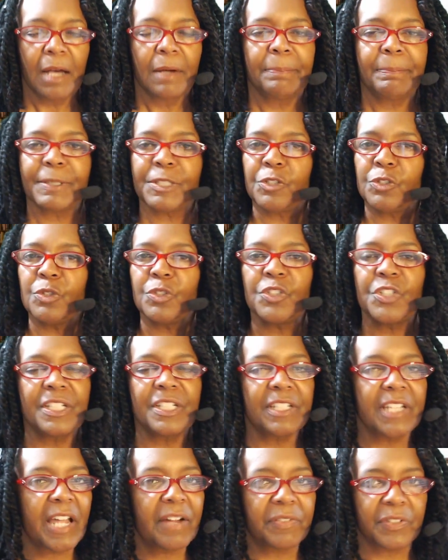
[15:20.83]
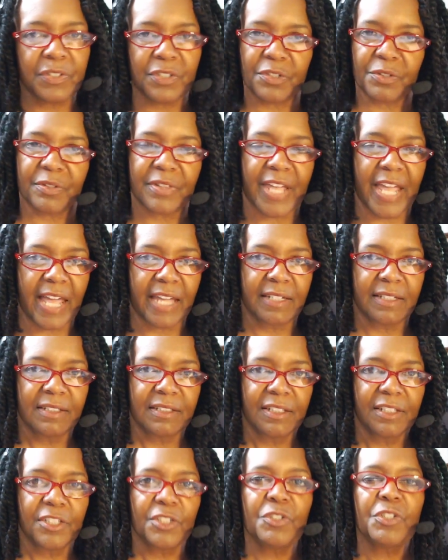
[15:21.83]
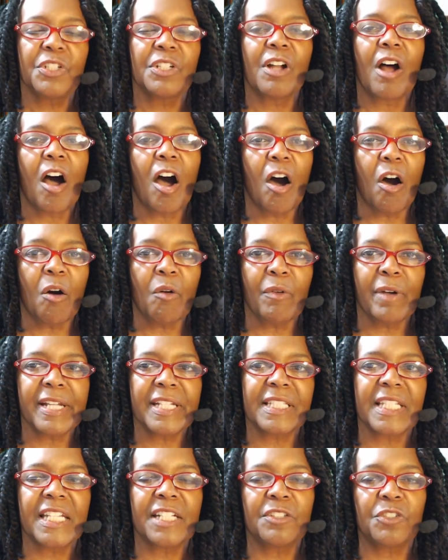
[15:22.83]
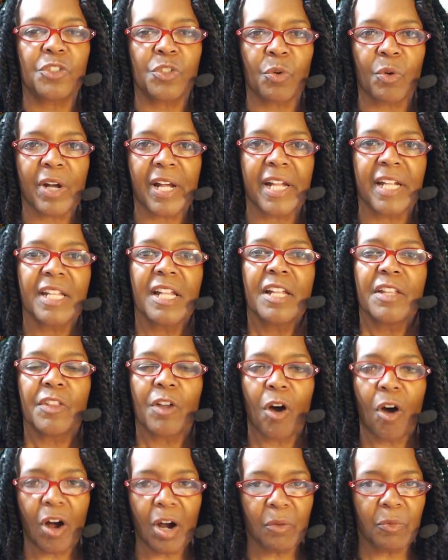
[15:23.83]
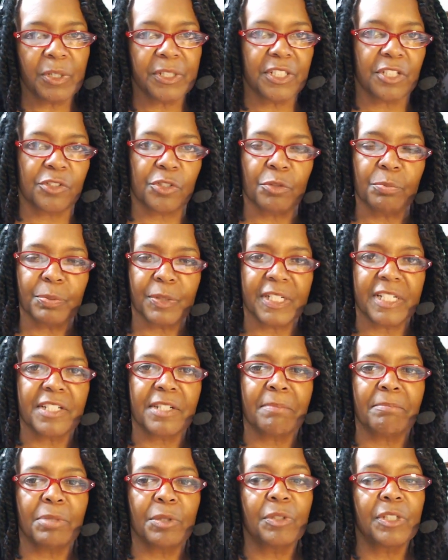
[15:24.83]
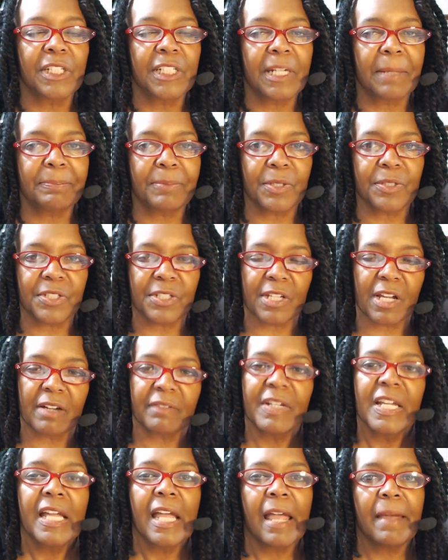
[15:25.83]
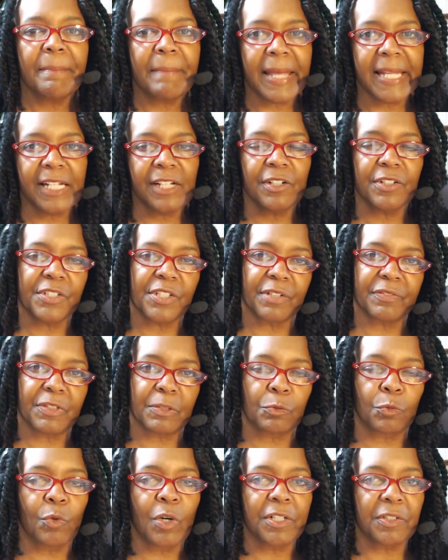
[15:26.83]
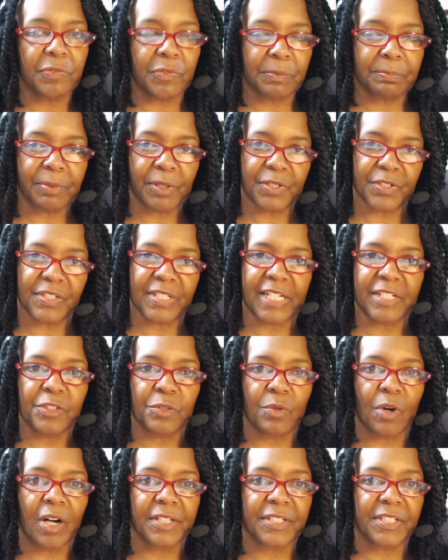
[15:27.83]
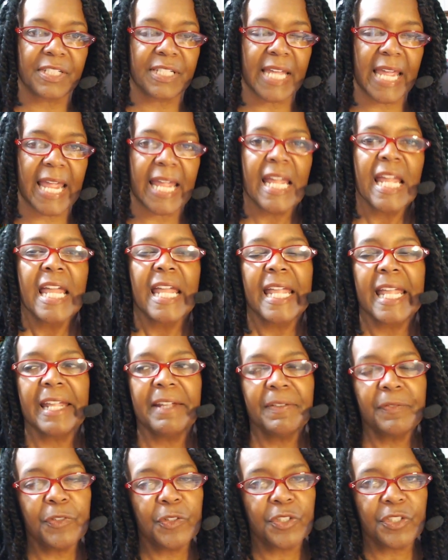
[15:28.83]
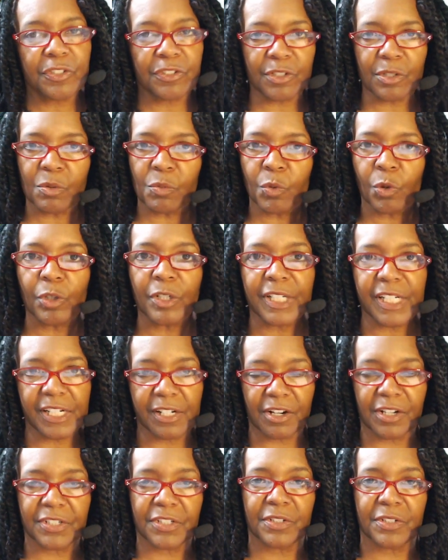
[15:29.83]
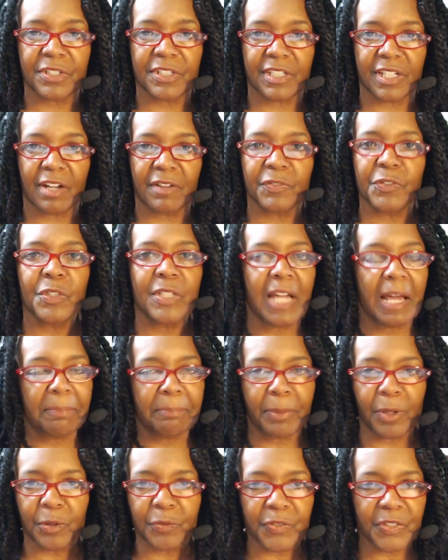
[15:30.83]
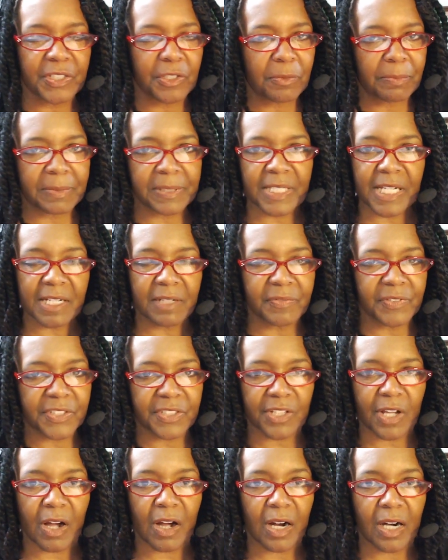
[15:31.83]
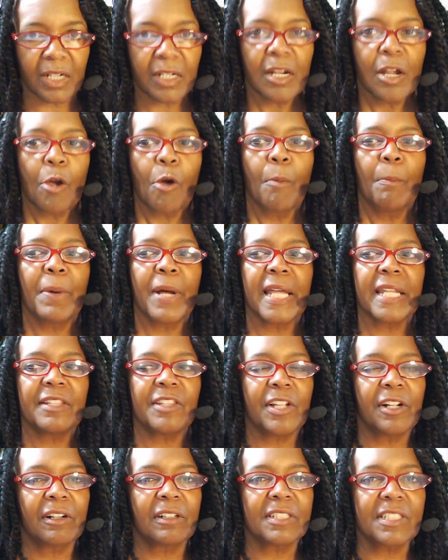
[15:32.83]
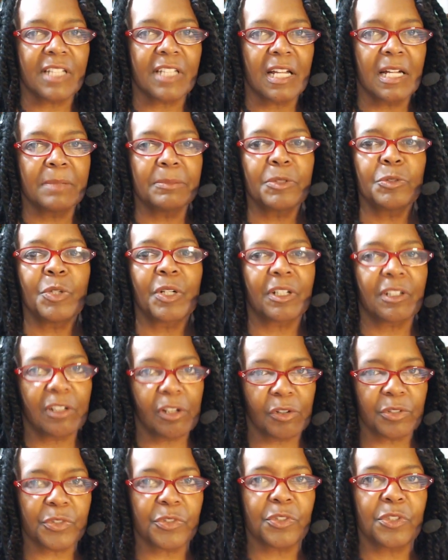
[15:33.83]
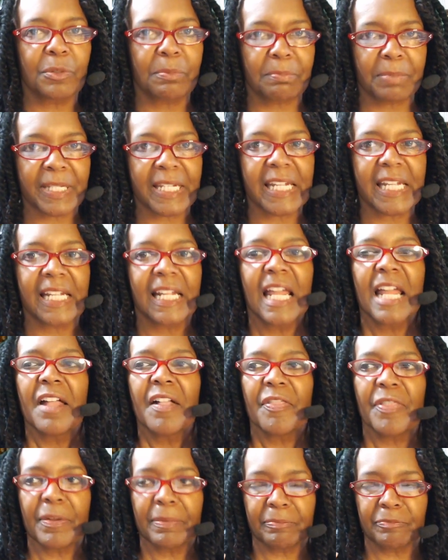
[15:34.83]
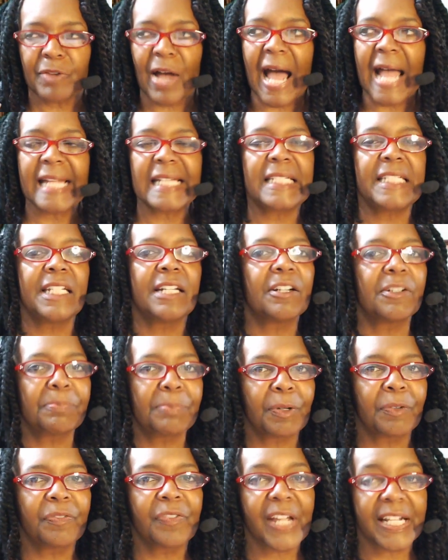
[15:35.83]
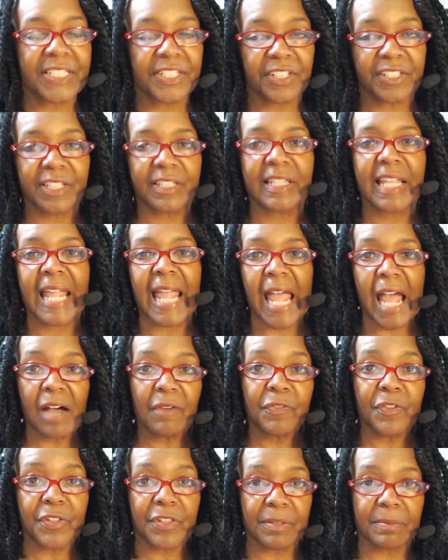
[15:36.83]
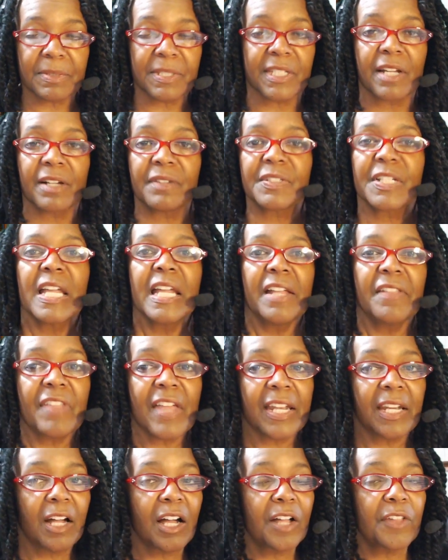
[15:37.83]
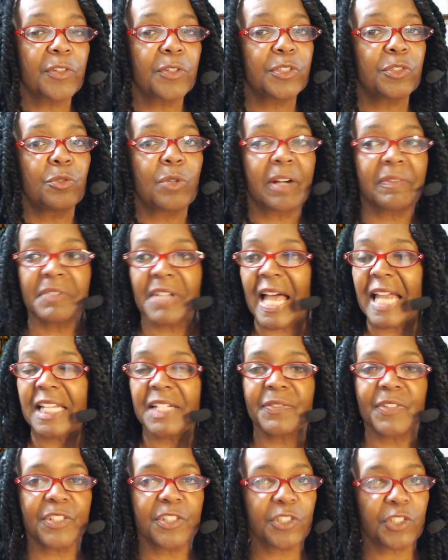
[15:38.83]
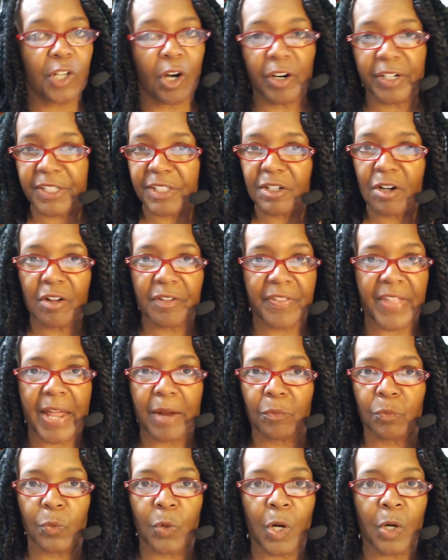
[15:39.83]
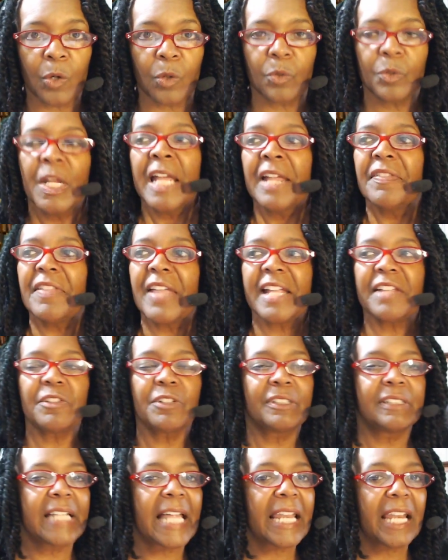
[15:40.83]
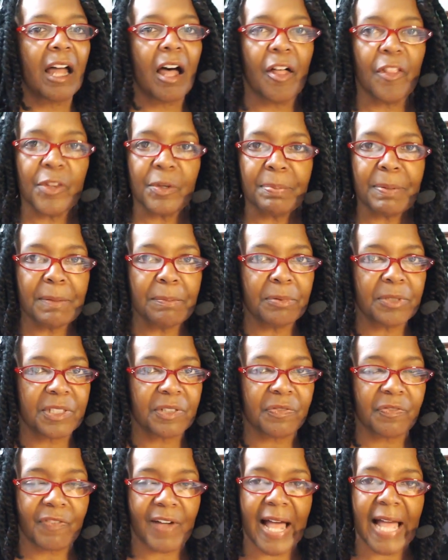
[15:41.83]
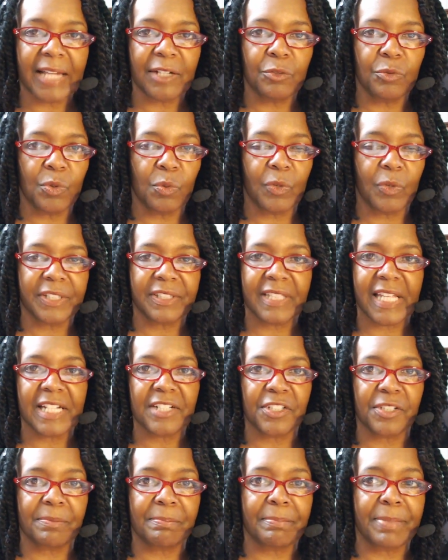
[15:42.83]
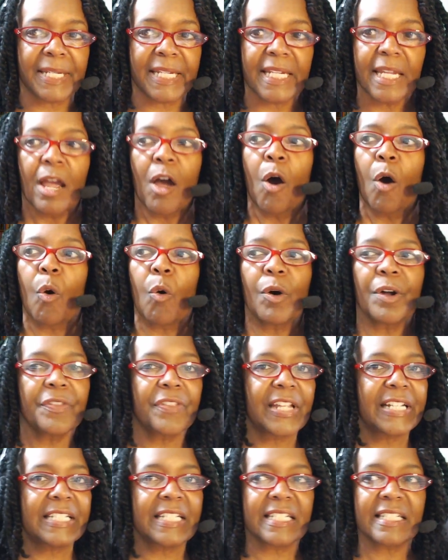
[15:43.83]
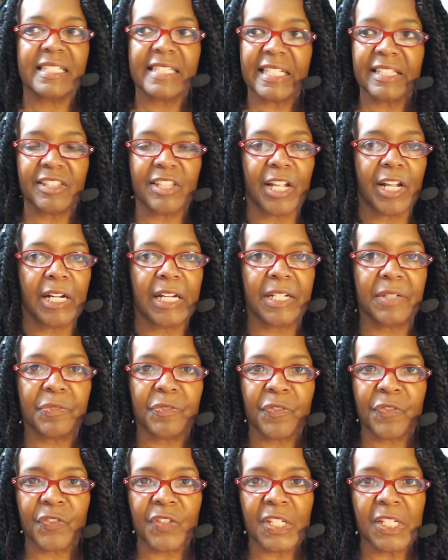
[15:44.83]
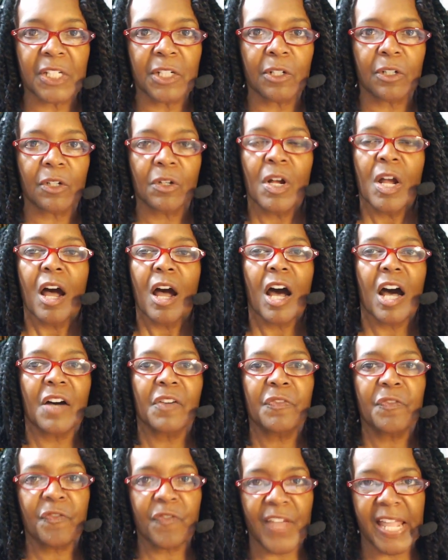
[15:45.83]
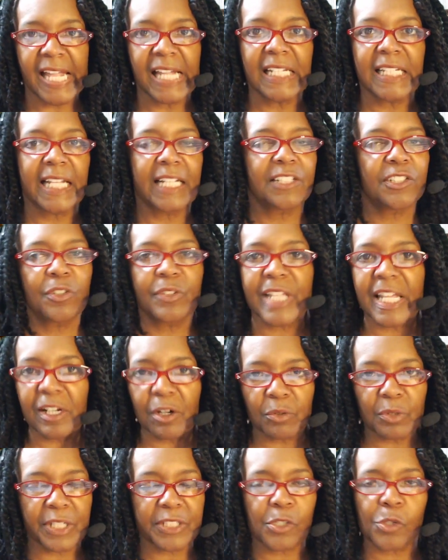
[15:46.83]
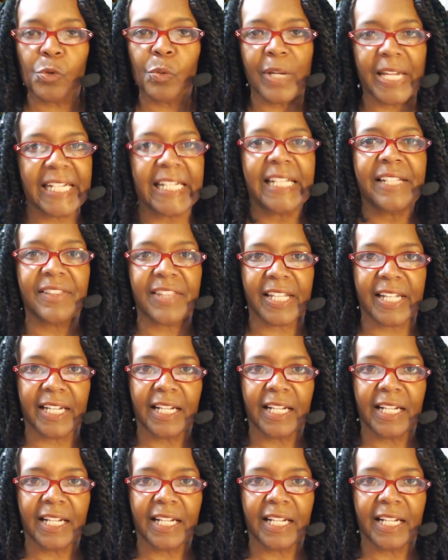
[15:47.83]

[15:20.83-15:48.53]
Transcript: But you should never do that. You should always enjoy the hard work that you put into building up yourself and making yourself the wonderful person that you are today. Even if you're still working on yourself, you're not perfect. No, none of us are. But there are some who are closer to being the idea of perfection that they have for themselves than others who have not even started on that road. They either let other people define who and what they should be, or they just sit there in fear of failing so they don't do anything.